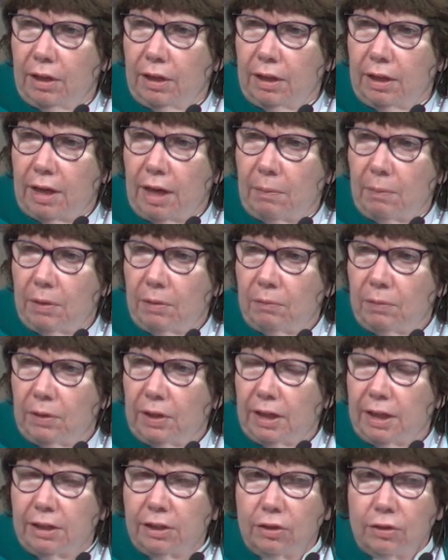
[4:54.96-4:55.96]
I want a real
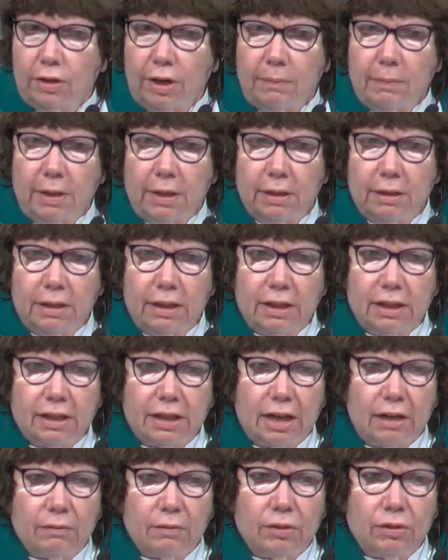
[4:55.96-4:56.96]
answer. I'm not, it's
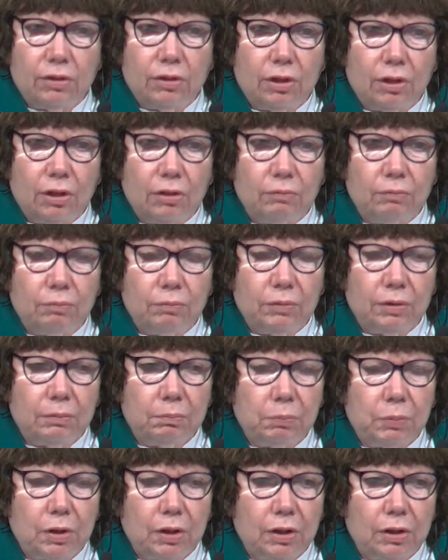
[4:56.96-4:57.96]
not
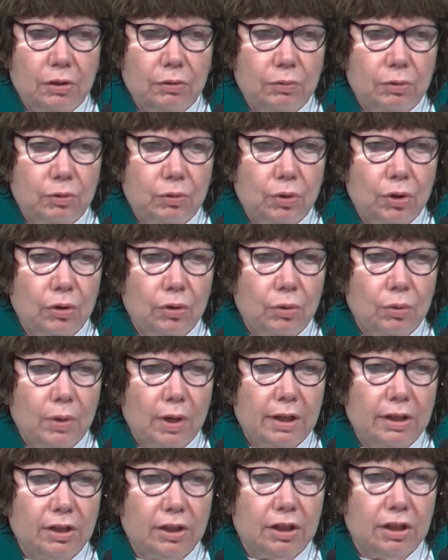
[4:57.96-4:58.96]
one of those rhetorical
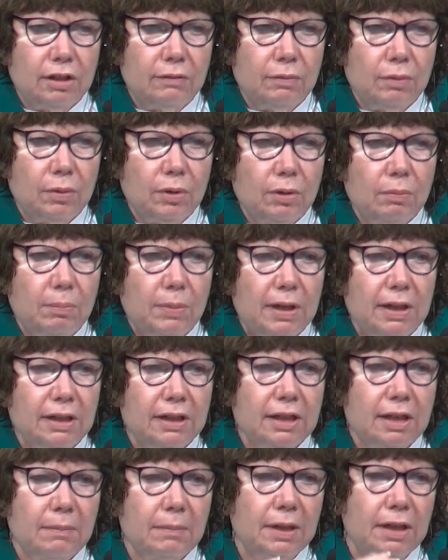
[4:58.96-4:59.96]
questions. If you're going to pick
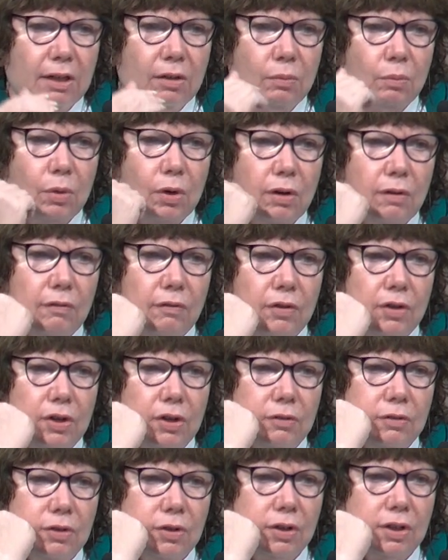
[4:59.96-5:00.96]
somebody to work for
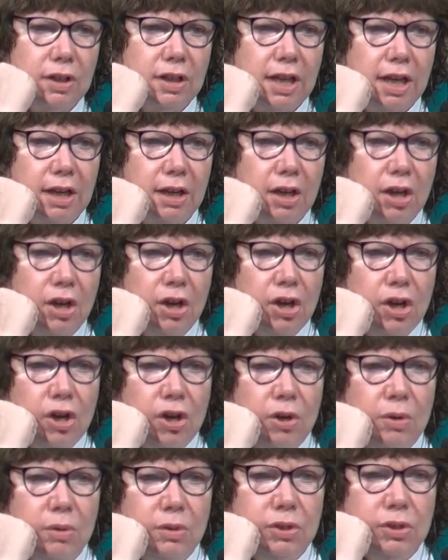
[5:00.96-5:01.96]
you during the day,
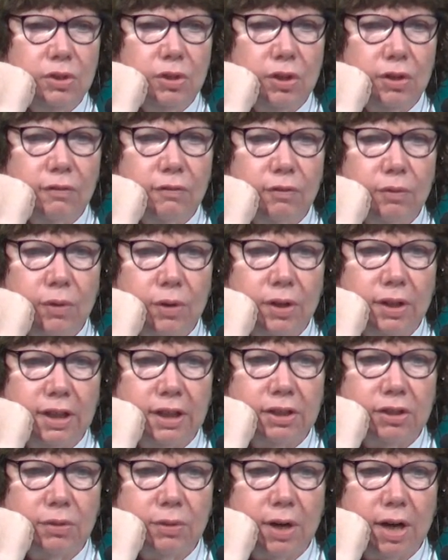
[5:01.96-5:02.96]
who would you look for in
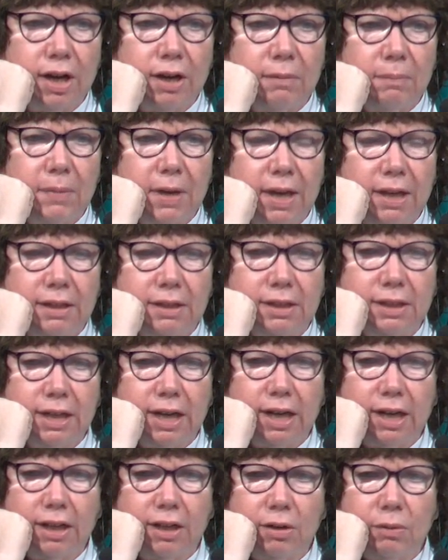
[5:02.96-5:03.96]
this crowd of men
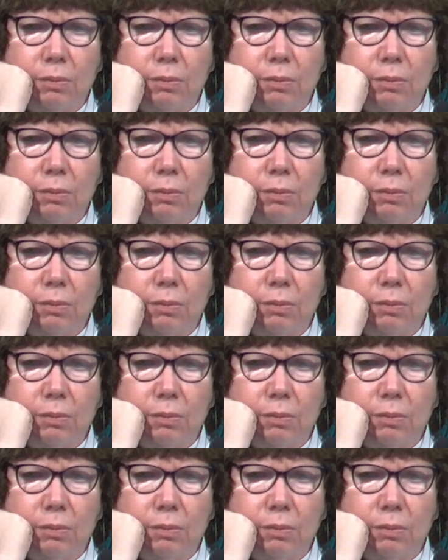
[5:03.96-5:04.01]
standing there